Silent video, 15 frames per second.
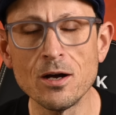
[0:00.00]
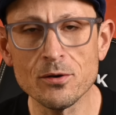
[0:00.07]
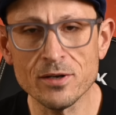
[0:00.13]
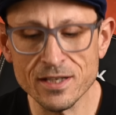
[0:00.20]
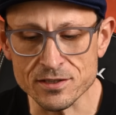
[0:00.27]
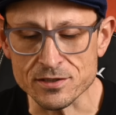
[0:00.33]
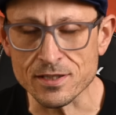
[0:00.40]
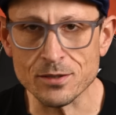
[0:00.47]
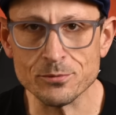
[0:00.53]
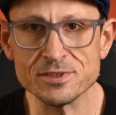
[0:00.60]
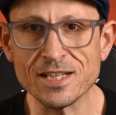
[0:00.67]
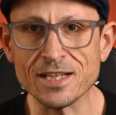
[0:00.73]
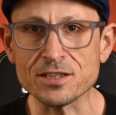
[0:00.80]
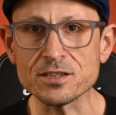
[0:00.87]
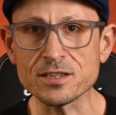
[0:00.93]
Okay, so that was
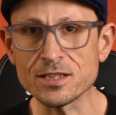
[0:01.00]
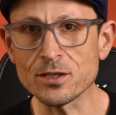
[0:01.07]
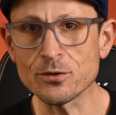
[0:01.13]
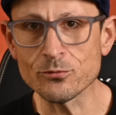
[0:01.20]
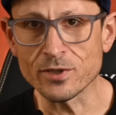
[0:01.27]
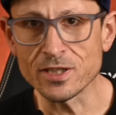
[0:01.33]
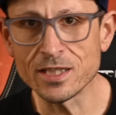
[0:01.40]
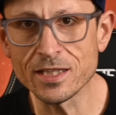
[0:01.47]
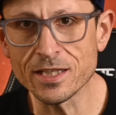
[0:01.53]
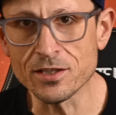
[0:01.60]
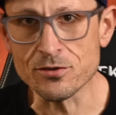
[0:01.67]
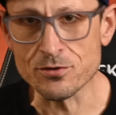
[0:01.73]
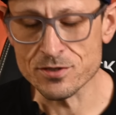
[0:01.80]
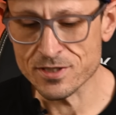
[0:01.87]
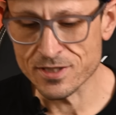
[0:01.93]
actually a really
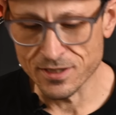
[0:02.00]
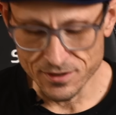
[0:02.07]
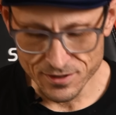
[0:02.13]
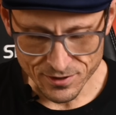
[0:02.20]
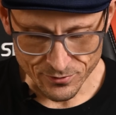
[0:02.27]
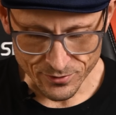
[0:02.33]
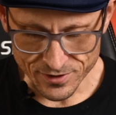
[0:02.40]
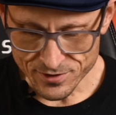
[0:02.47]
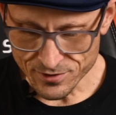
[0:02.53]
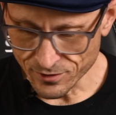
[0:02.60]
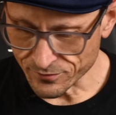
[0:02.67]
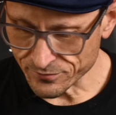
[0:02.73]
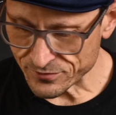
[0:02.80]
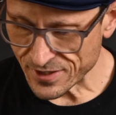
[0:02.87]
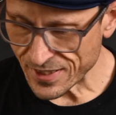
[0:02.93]
interesting series
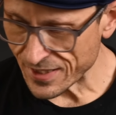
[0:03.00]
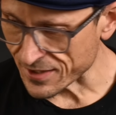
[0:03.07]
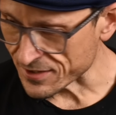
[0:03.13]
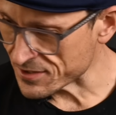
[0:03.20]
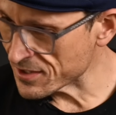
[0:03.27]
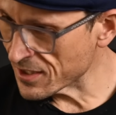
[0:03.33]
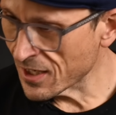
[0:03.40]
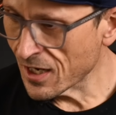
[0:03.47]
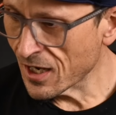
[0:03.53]
of tests.